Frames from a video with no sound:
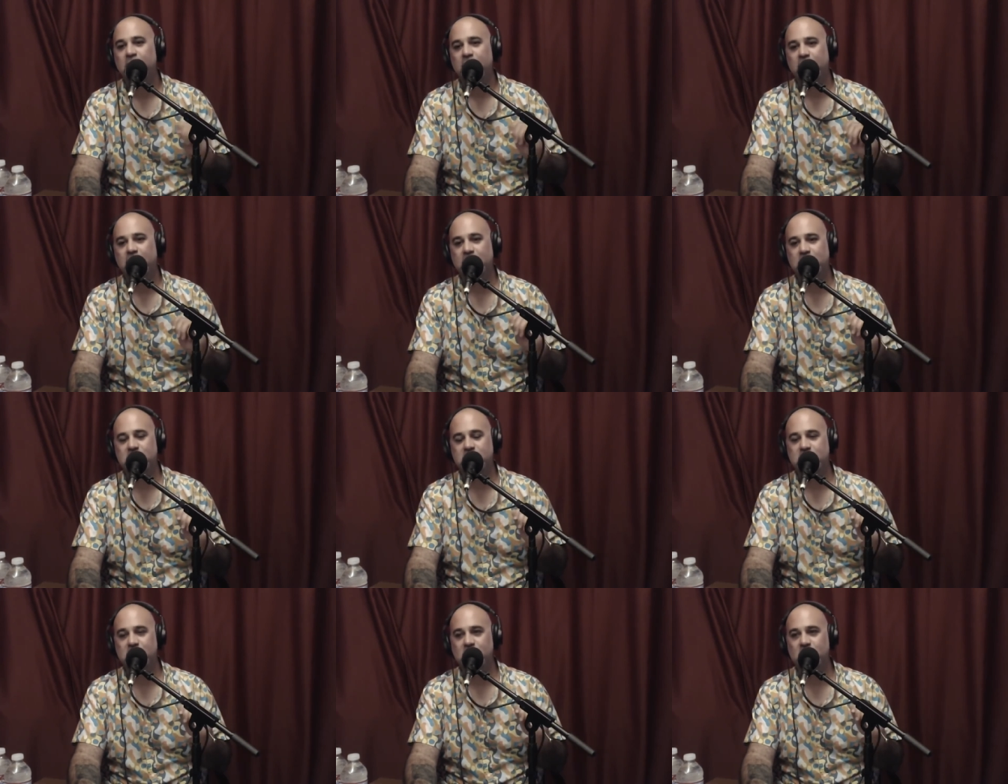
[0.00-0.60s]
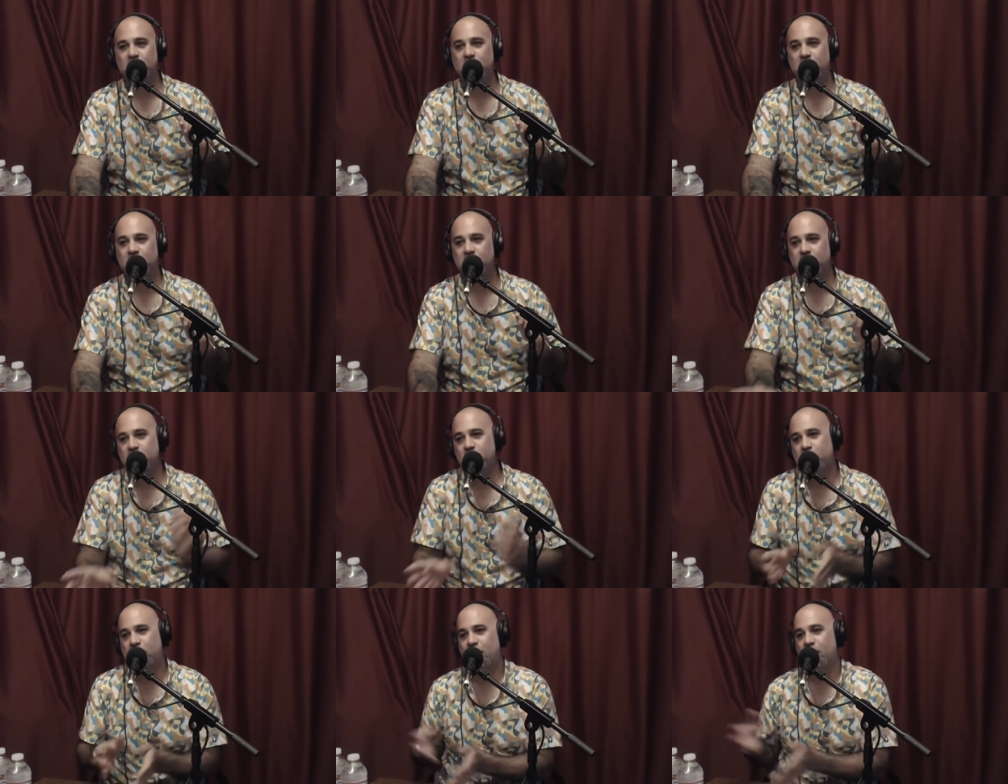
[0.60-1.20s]
And so yeah. when a
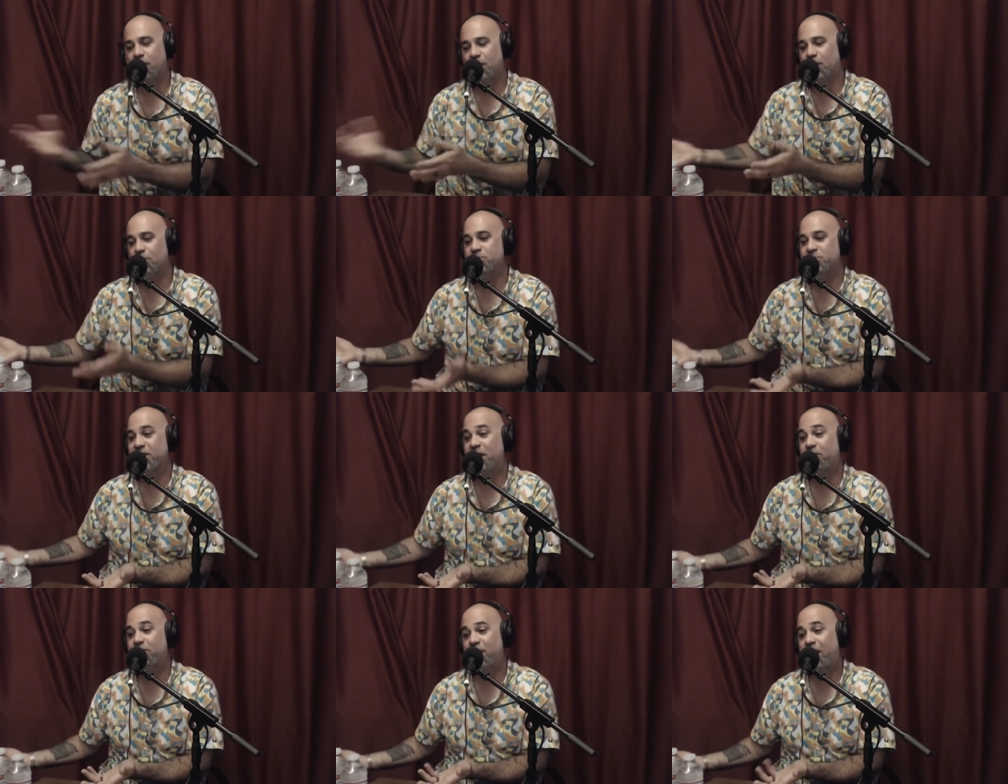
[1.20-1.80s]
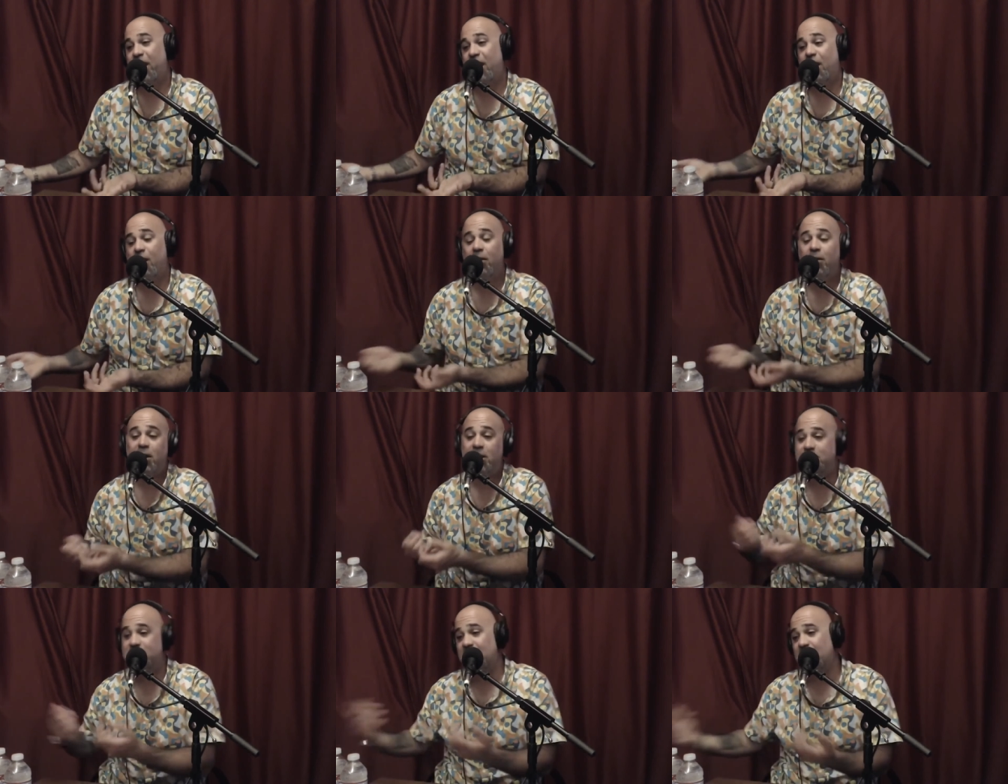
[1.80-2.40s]
new car comes out
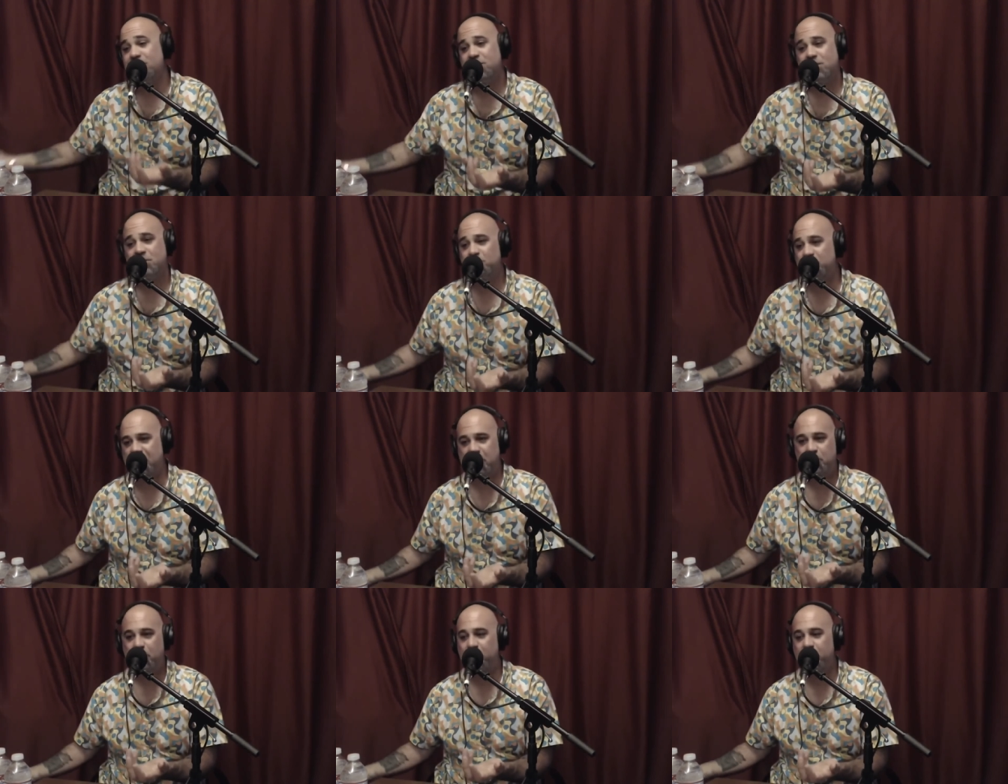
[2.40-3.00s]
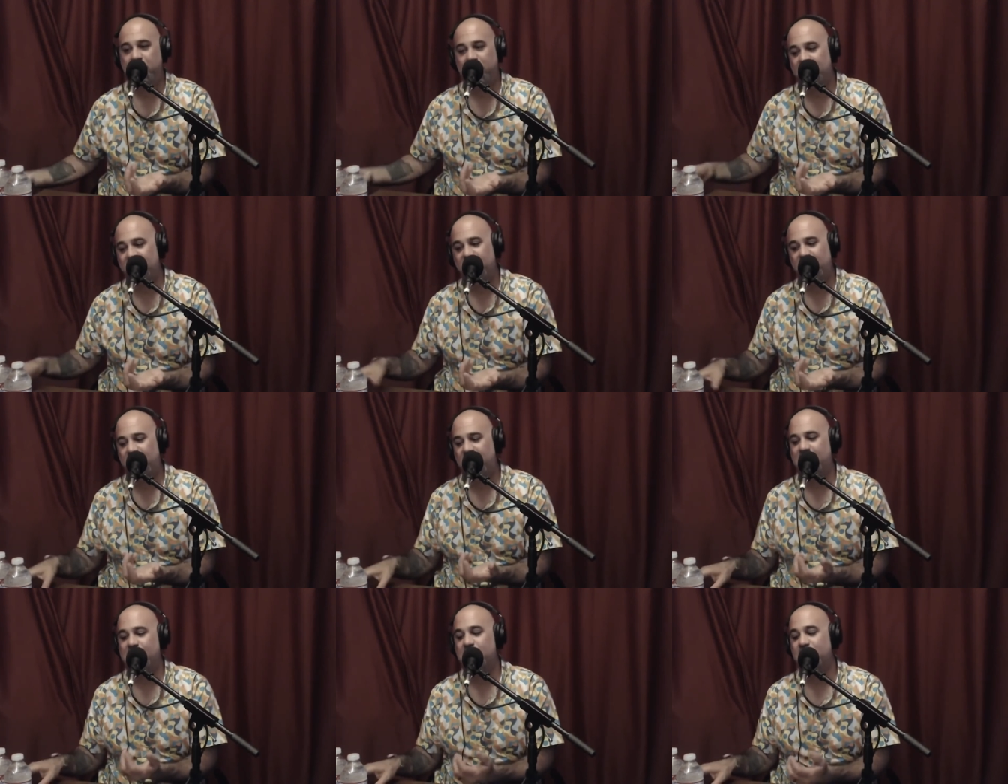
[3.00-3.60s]
now, a dozen people make a
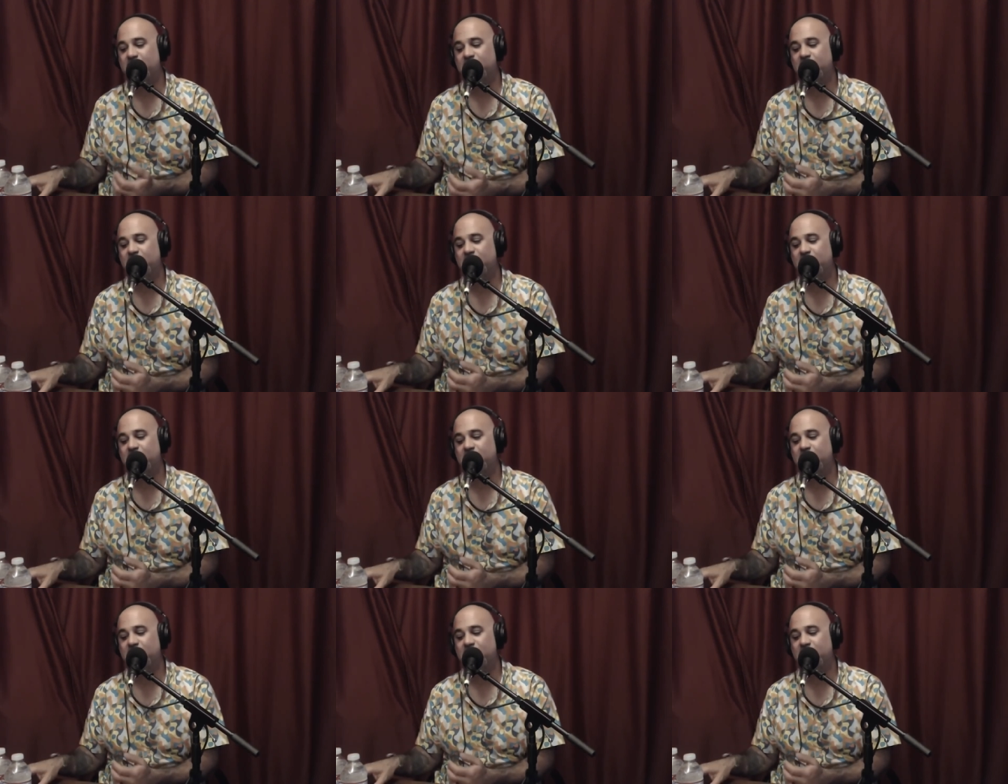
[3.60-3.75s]
video yep.